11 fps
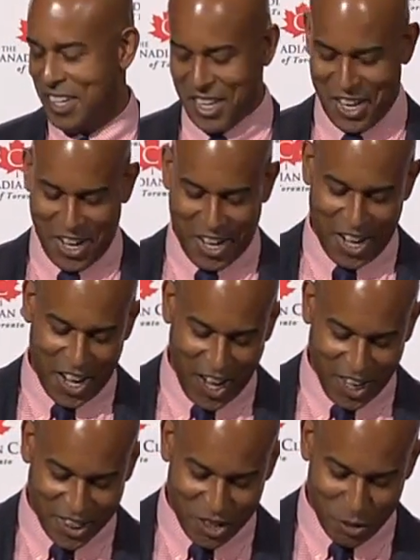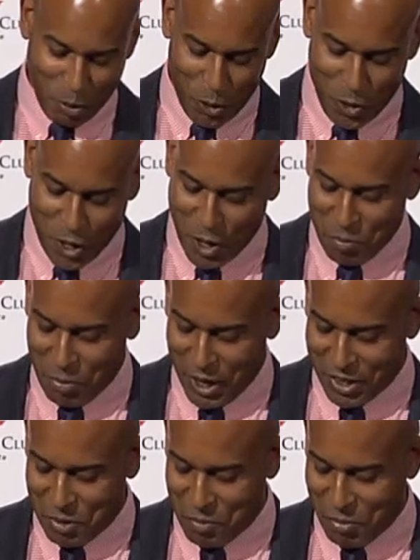at this podium,
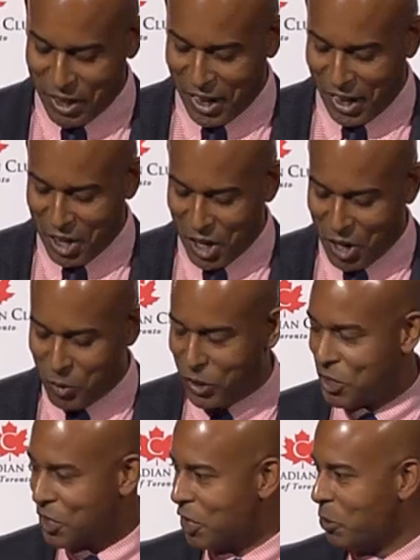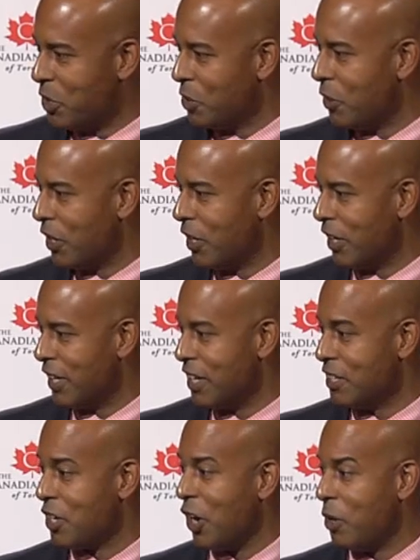but I will share with you his
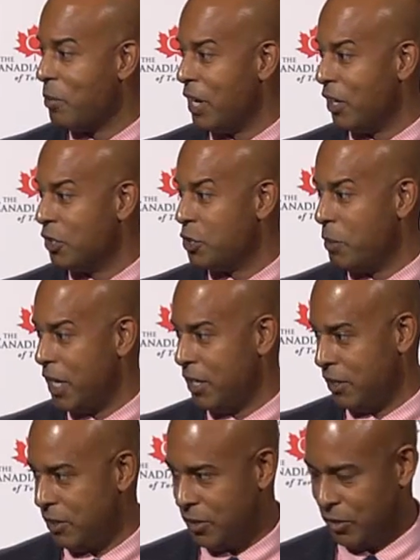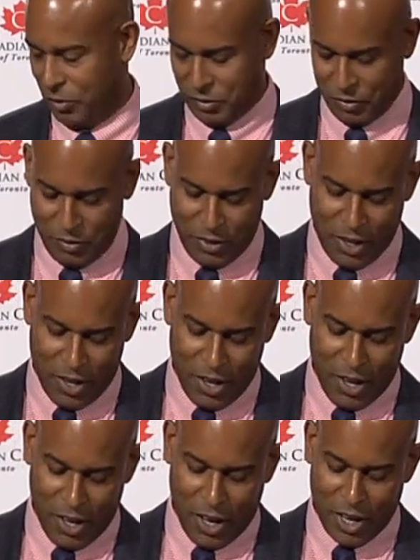comment on Jamaicans.
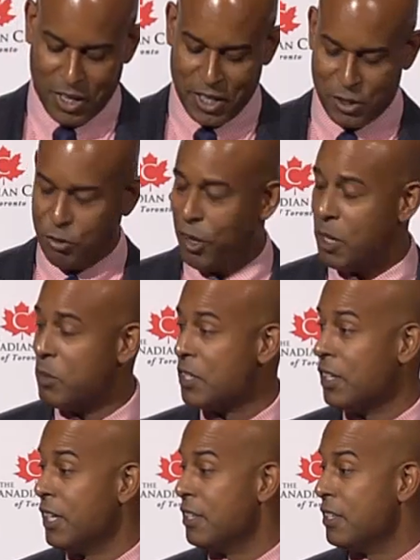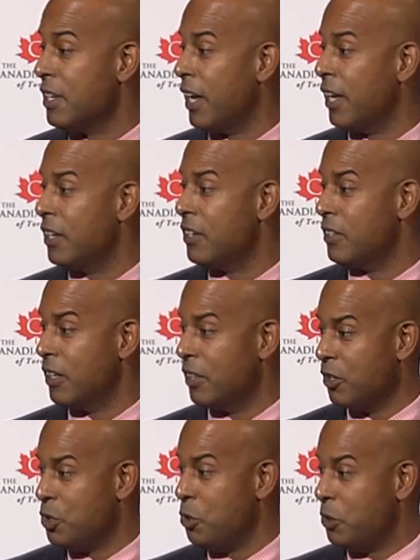And he's famously said that there are
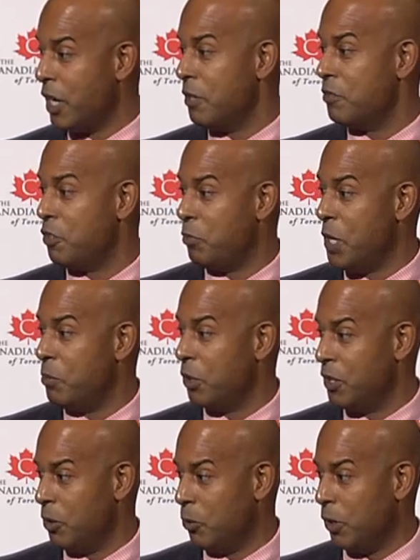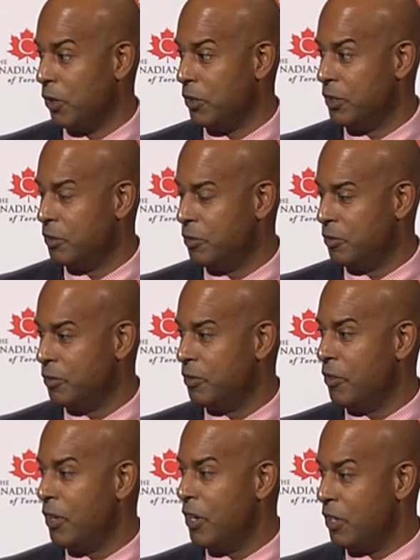two types of people in the world:
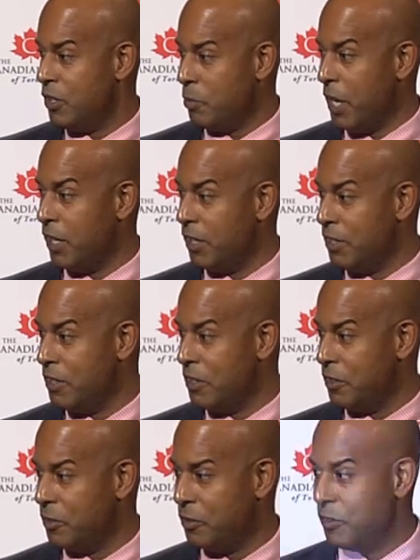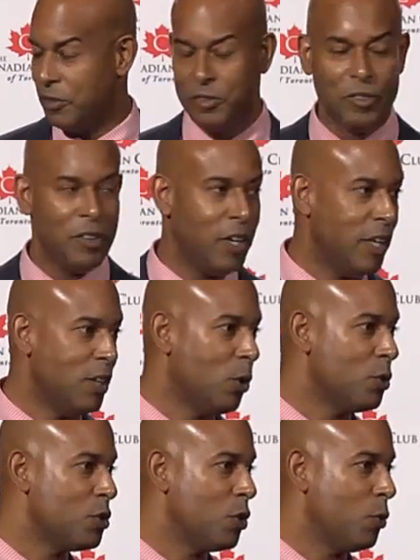Jamaicans and
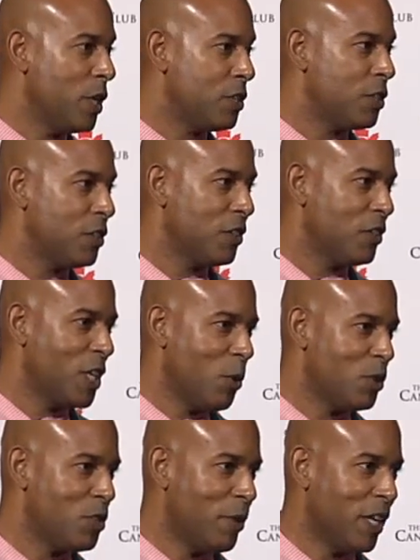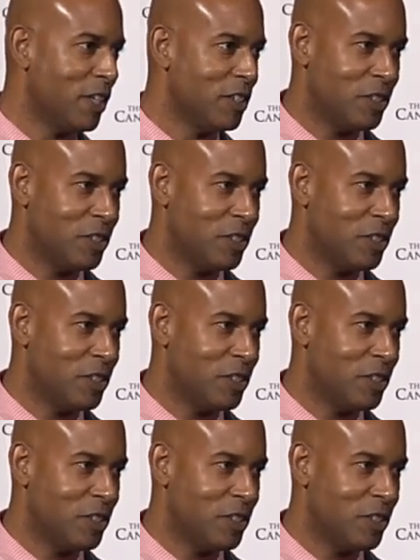those who wish they were Jamaicans.